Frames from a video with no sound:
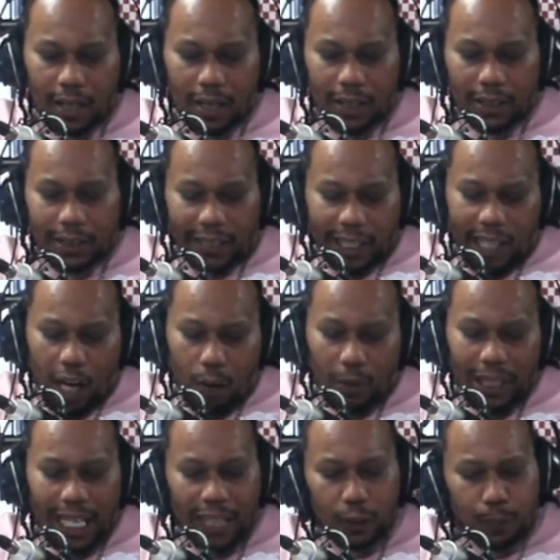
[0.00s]
she come with
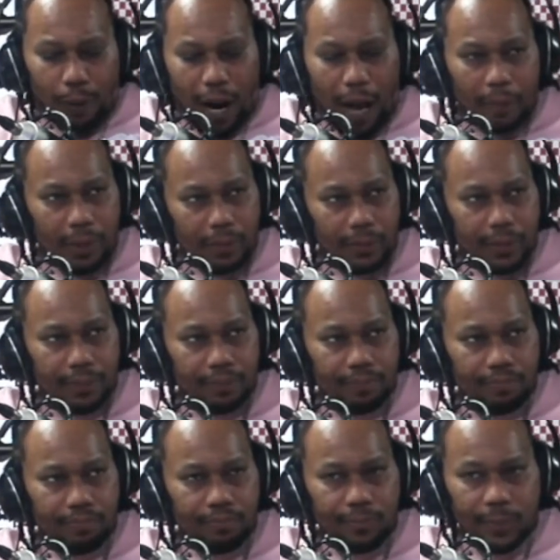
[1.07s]
less problems.
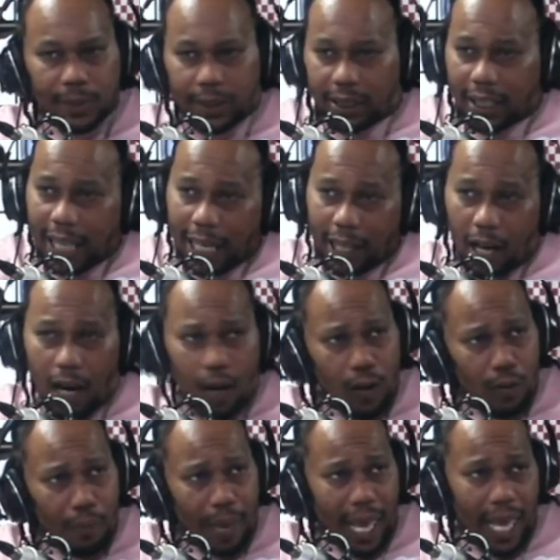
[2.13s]
Yeah. She got her
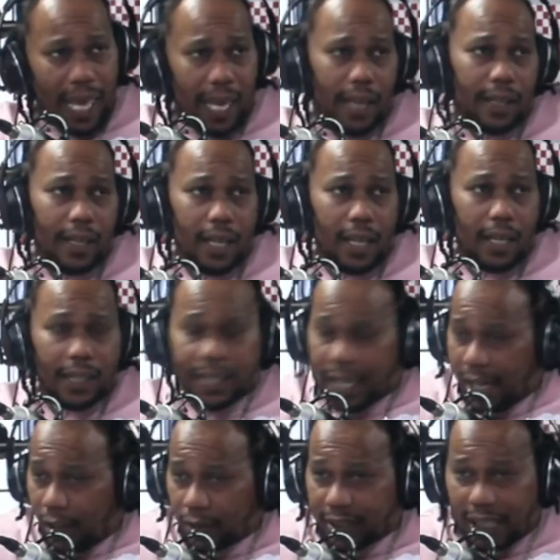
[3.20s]
own bag.
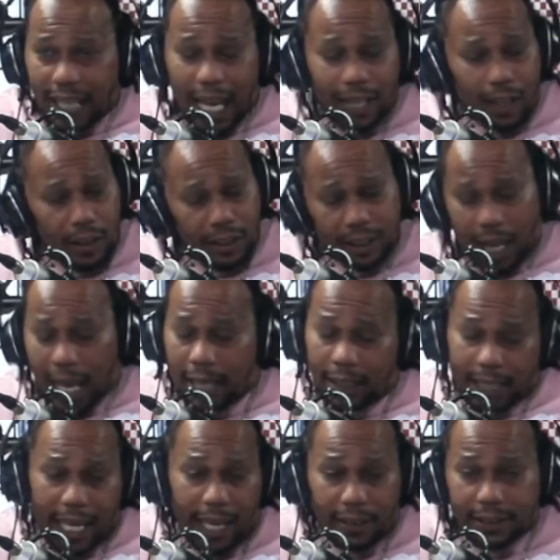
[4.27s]
Kelce got her,
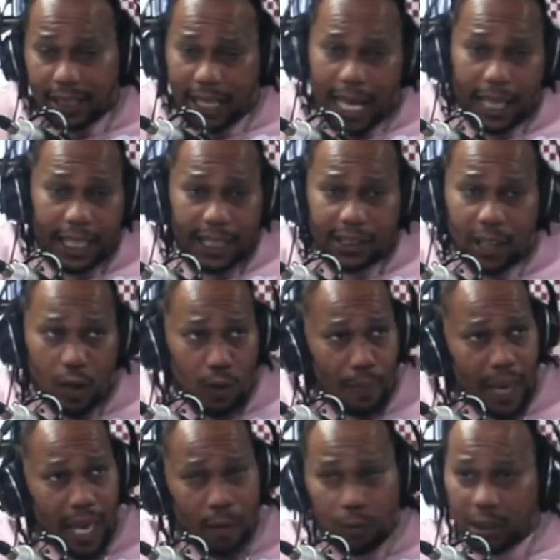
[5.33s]
Kelce got his own
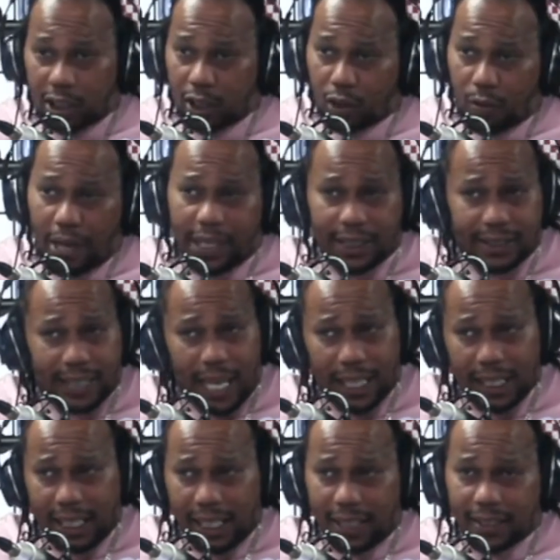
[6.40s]
bag. One of the greatest
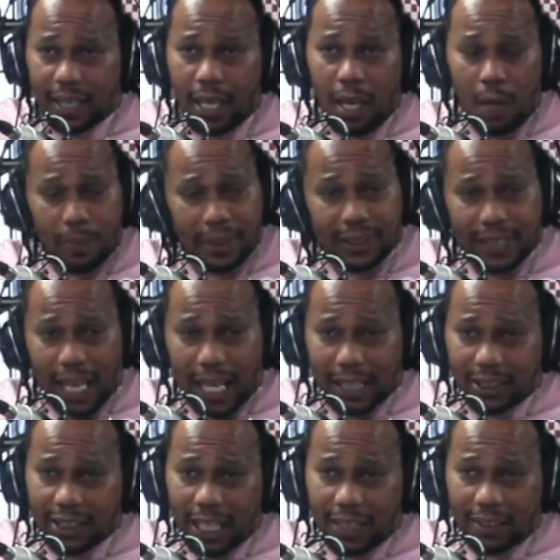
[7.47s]
tight ends
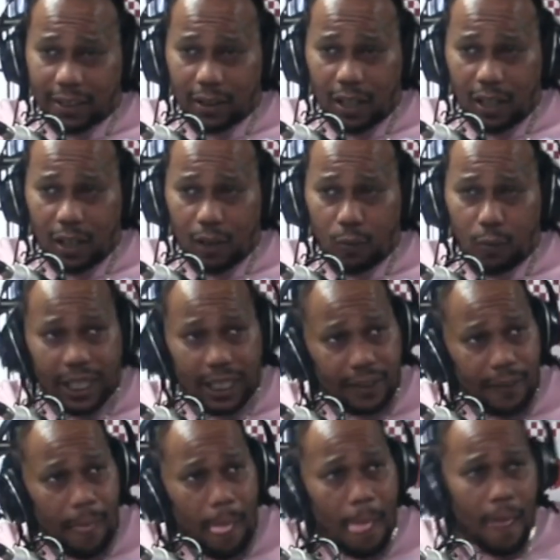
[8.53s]
besides Jason uh,
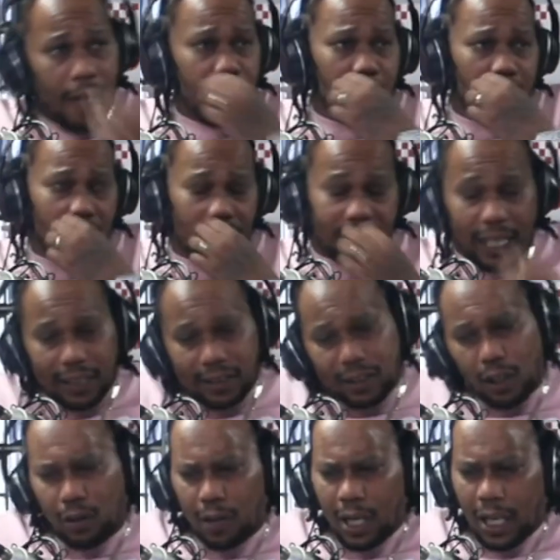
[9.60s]
Witten. You know what I'm saying?
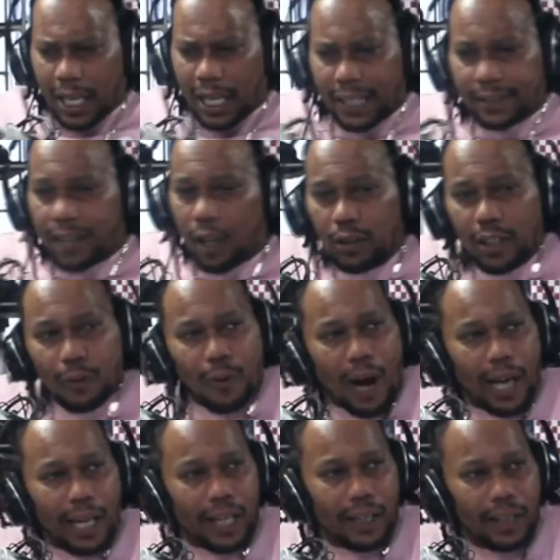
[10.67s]
So it's only
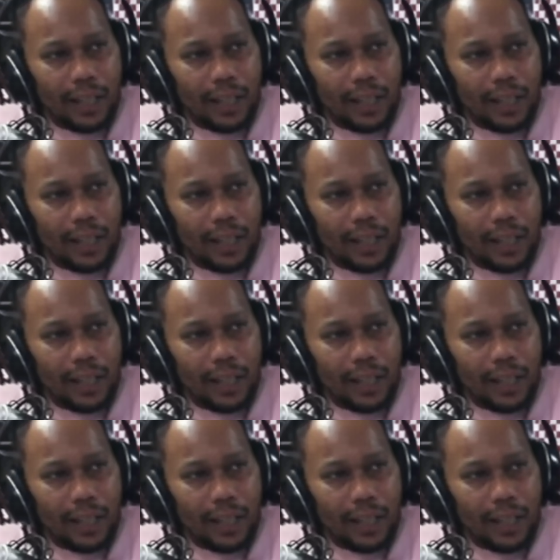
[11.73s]
right.